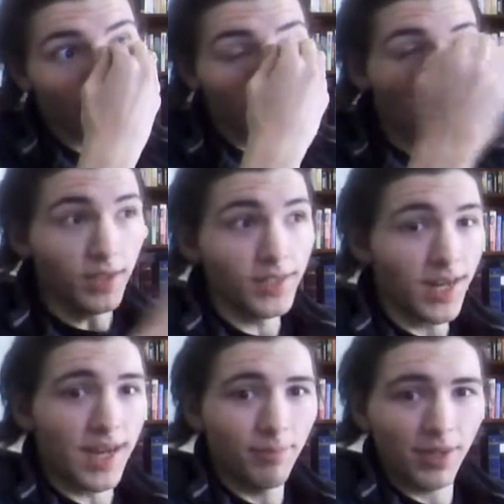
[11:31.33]
one
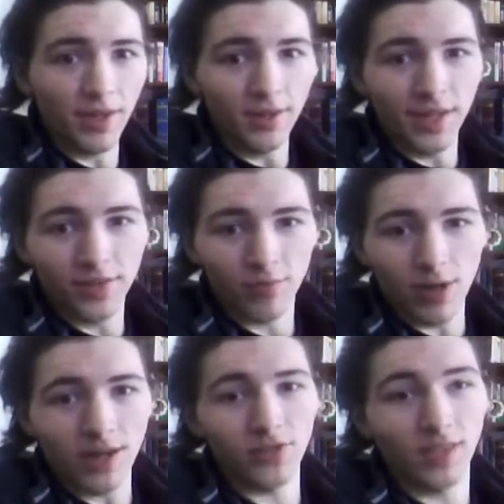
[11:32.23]
time the Gungans
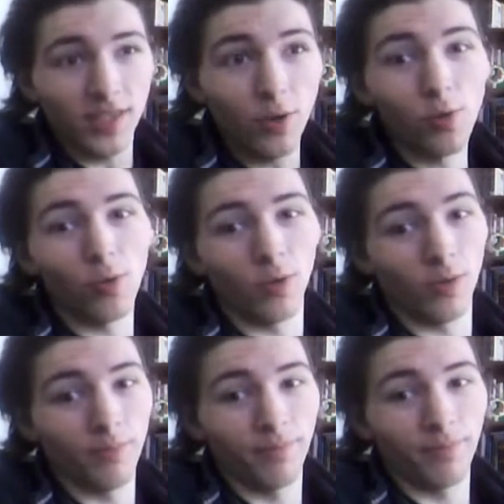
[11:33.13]
were actually cool,